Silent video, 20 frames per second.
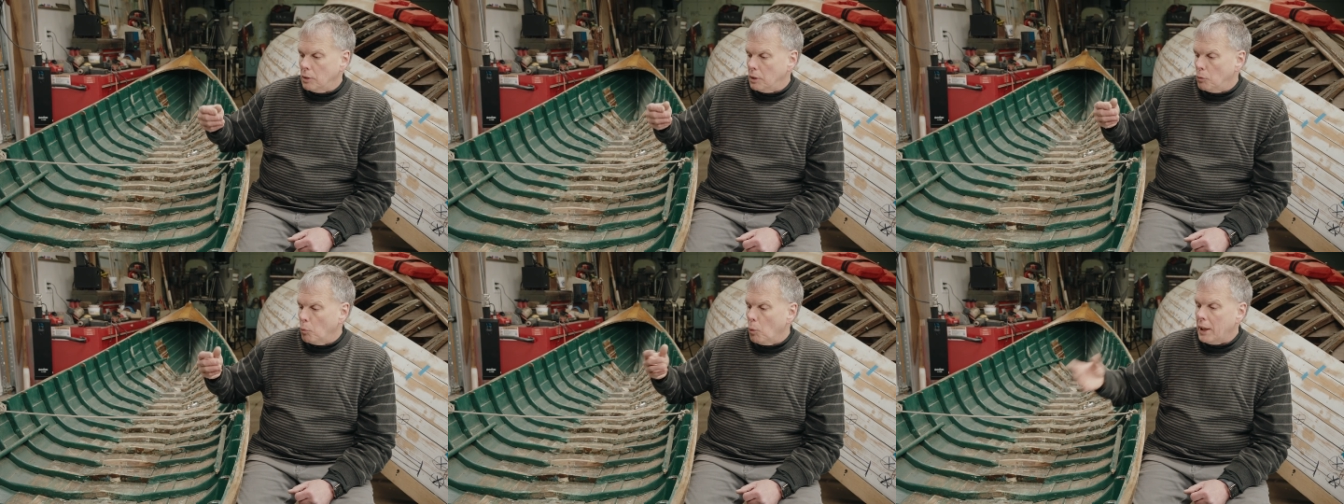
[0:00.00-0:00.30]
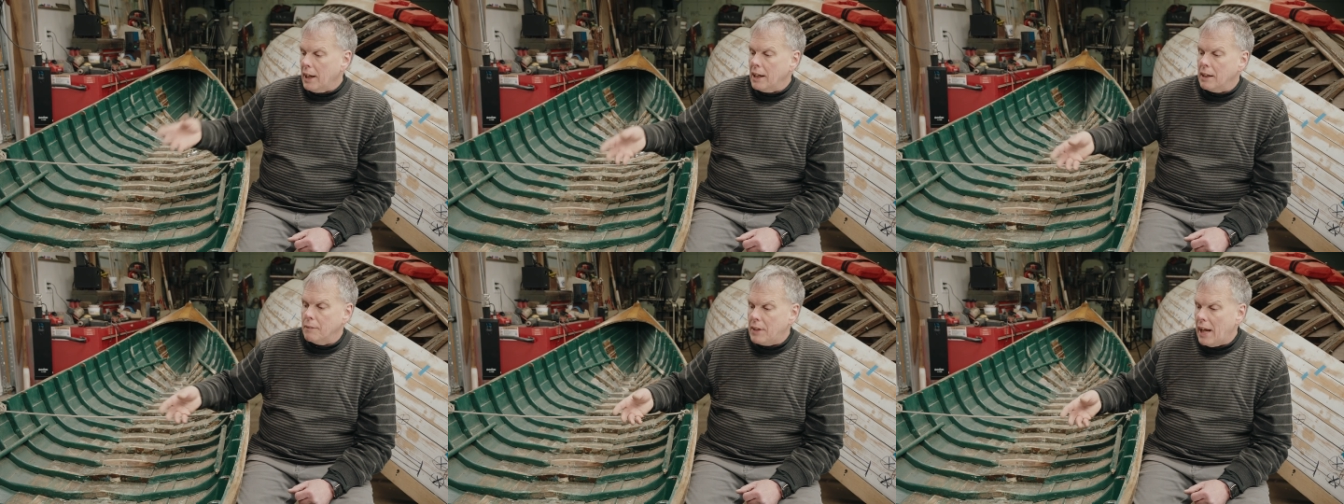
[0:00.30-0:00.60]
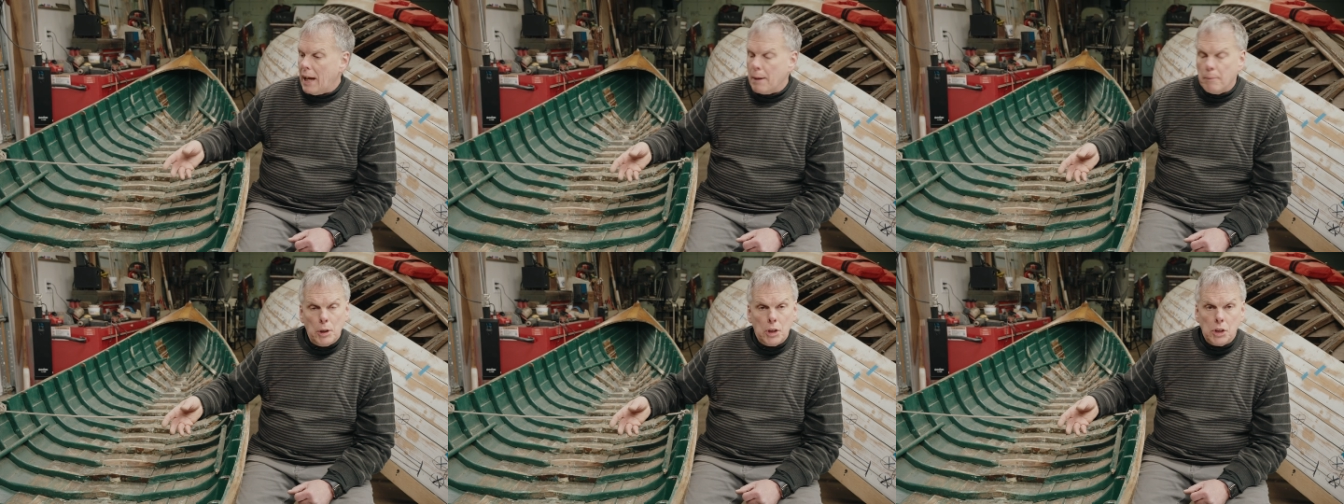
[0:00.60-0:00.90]
what kind of
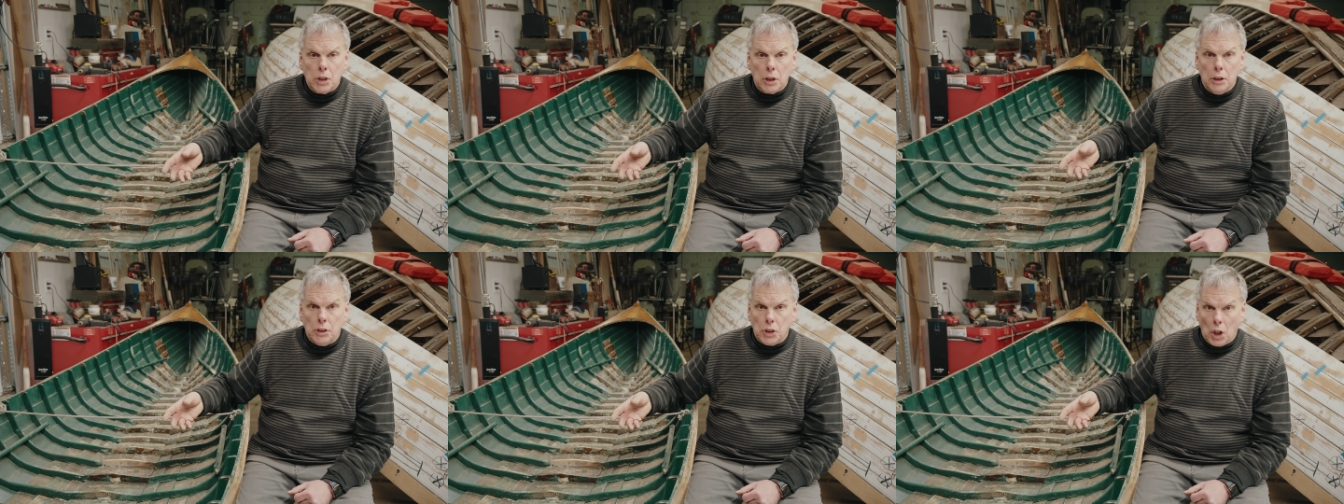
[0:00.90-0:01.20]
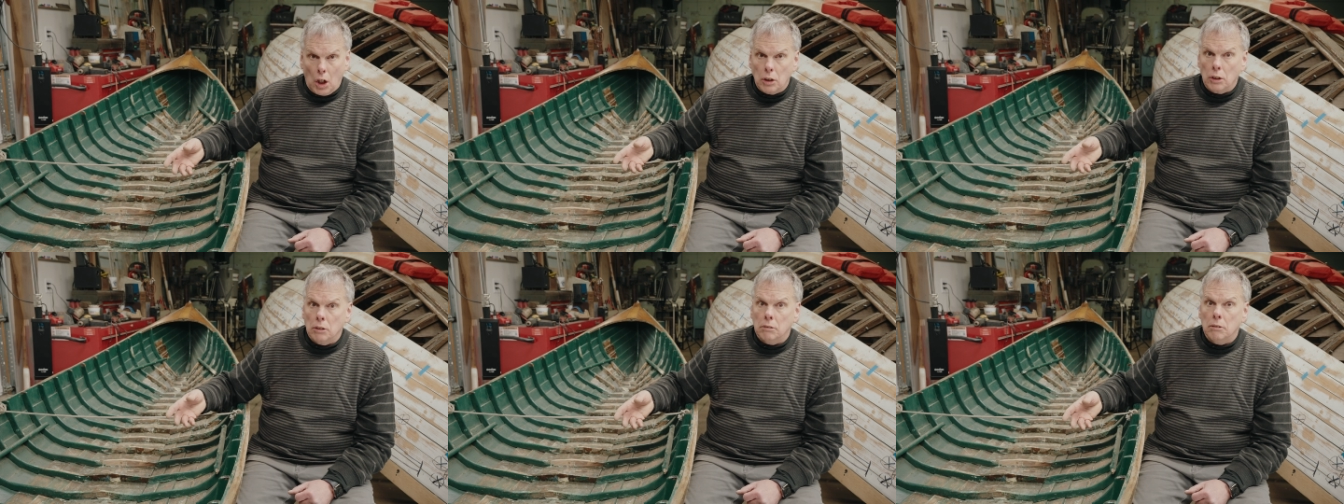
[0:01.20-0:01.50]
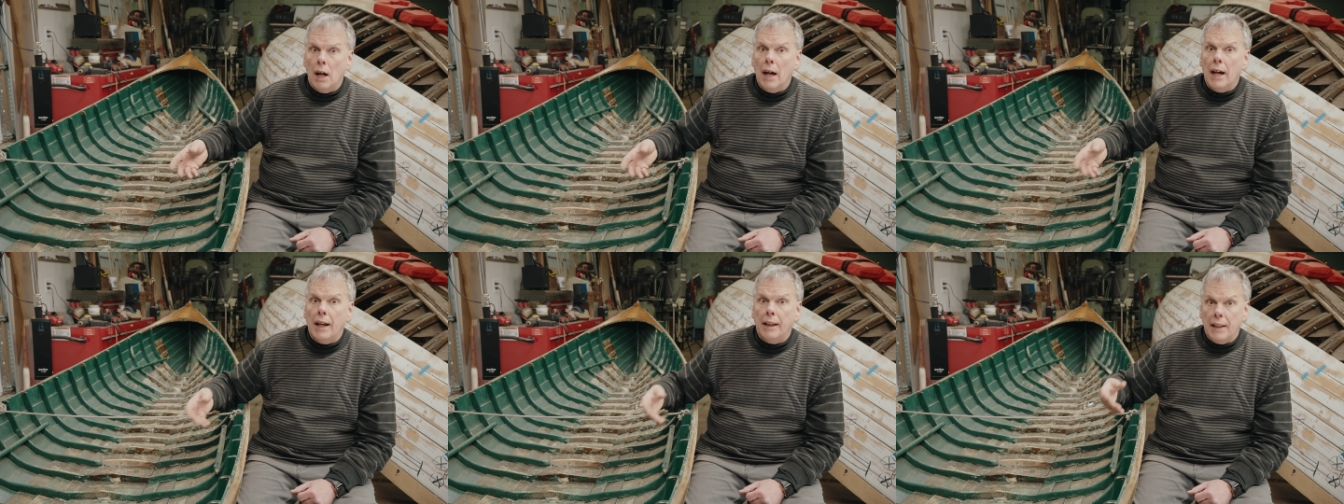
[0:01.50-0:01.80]
damage is
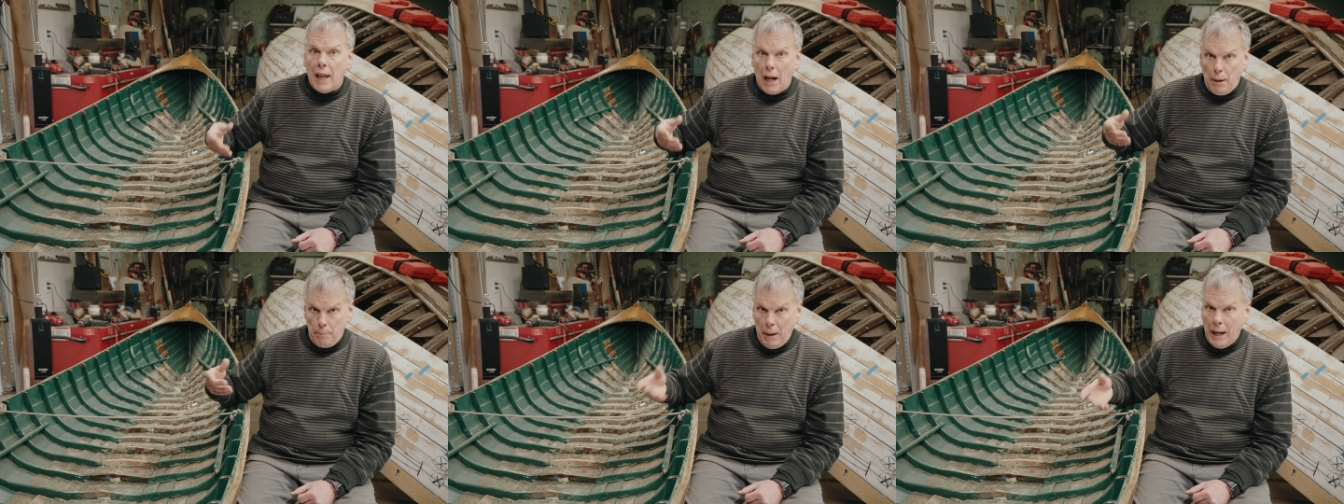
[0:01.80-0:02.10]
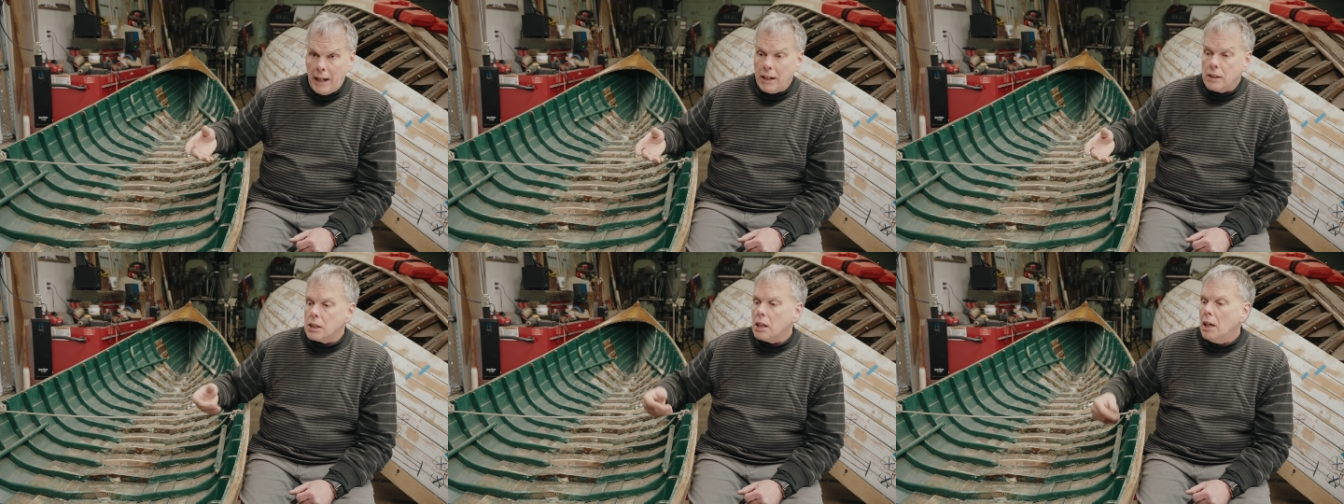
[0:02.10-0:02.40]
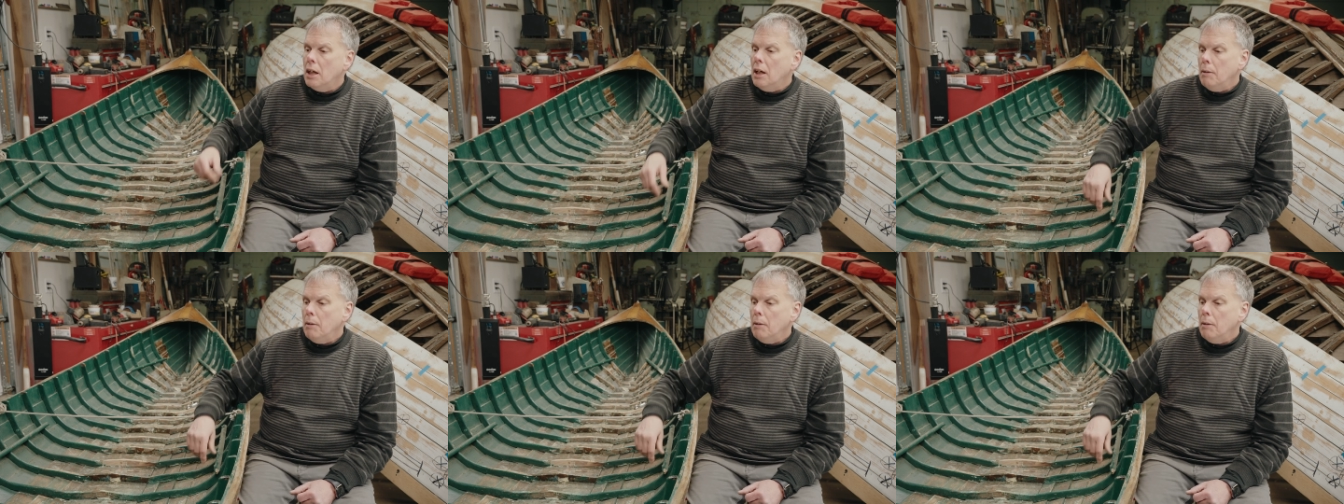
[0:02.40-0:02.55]
underlying that paint,